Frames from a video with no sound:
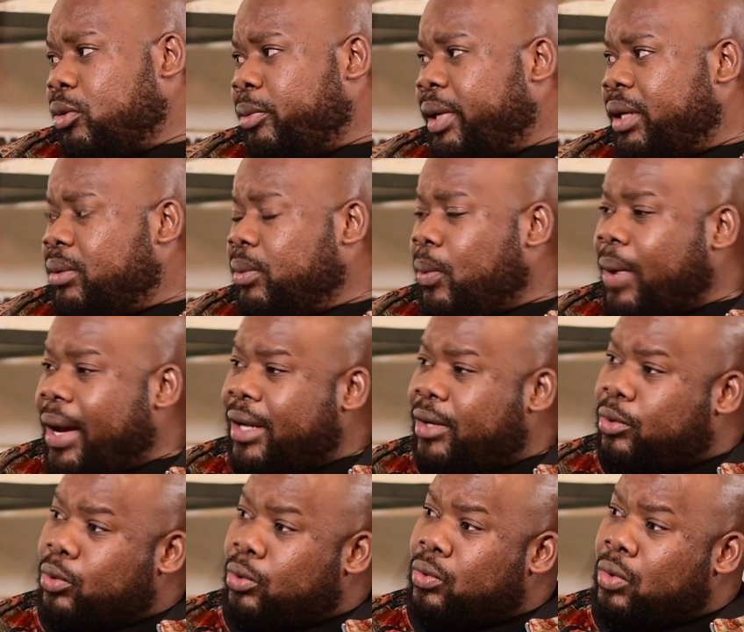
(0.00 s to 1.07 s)
no man,
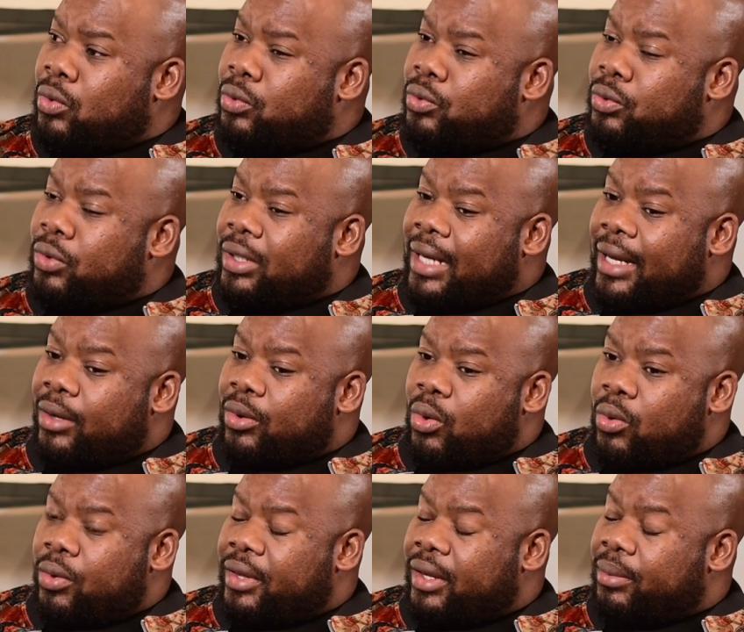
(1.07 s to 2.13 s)
why do not do not I
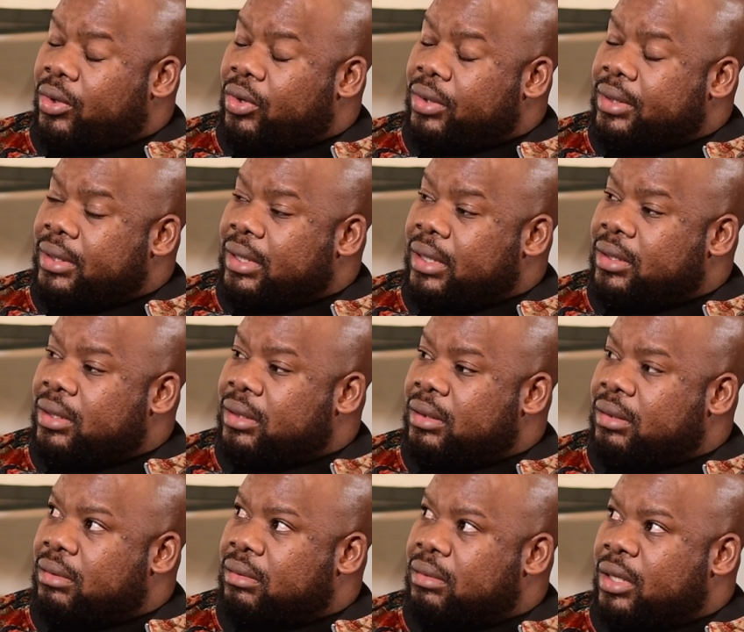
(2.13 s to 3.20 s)
go there? Because
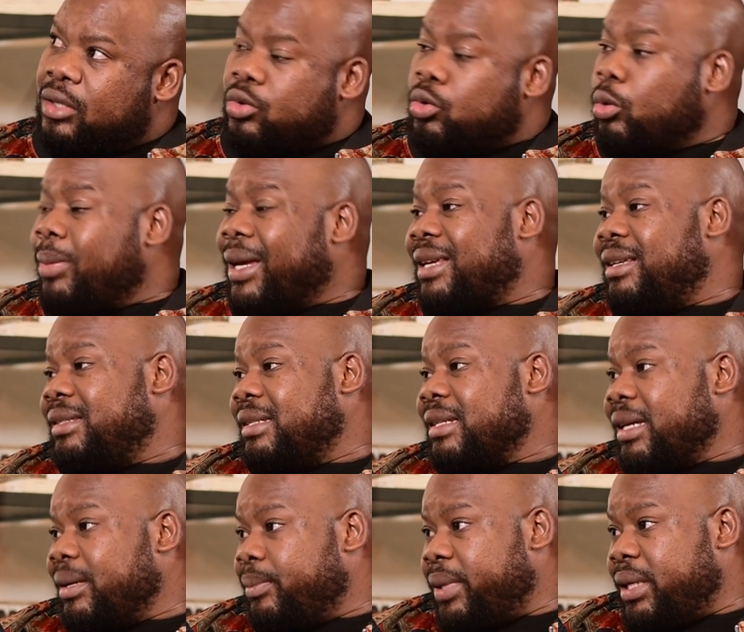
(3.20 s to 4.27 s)
there's there's no
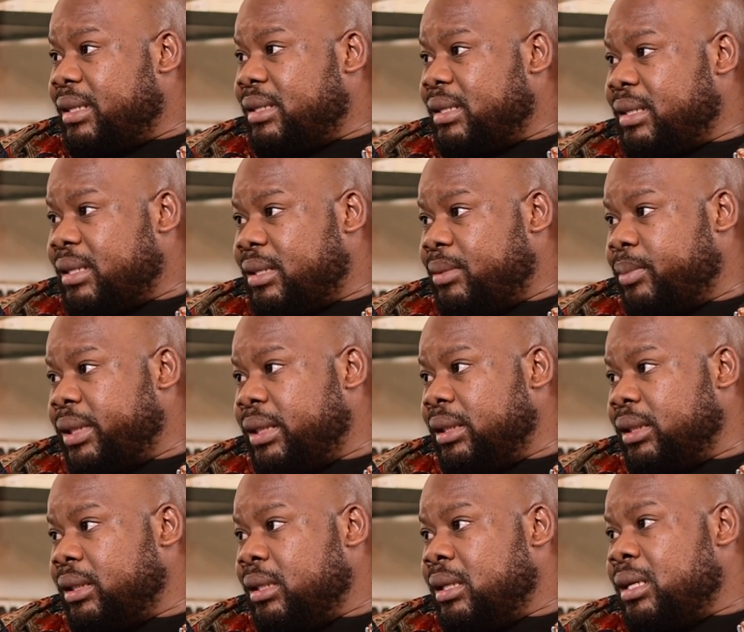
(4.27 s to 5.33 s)
marketing companies in
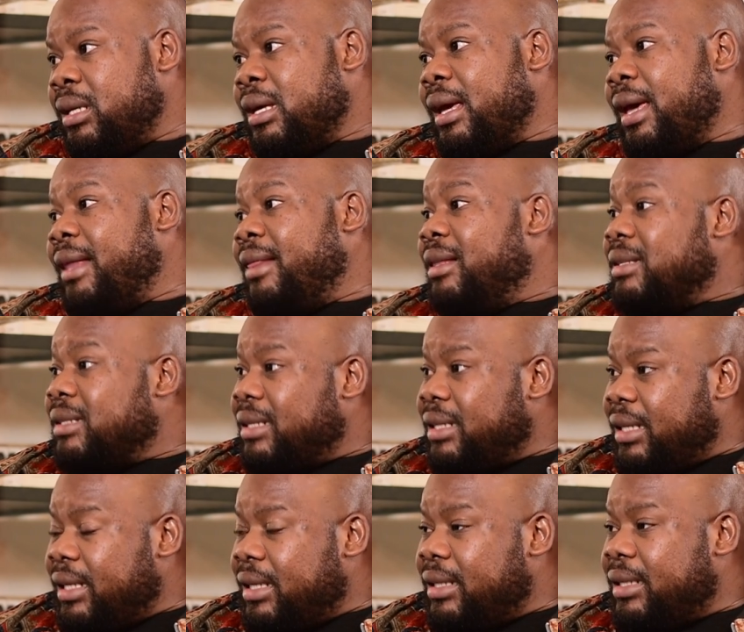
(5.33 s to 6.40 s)
Kimberley, and there's a
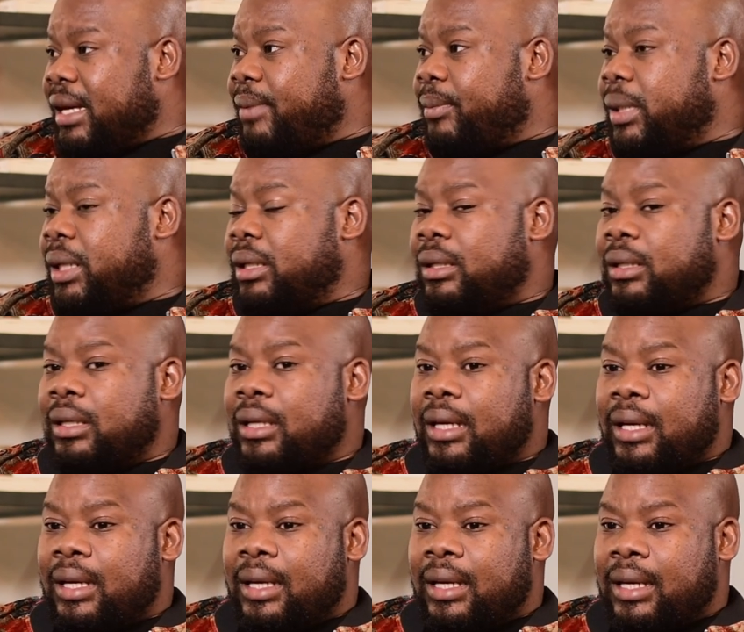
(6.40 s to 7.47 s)
need. I mean,
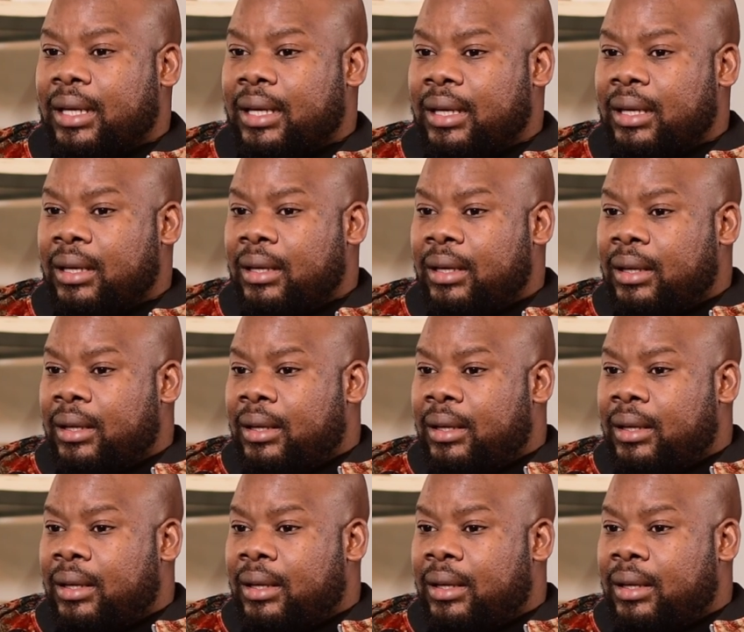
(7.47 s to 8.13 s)
uh,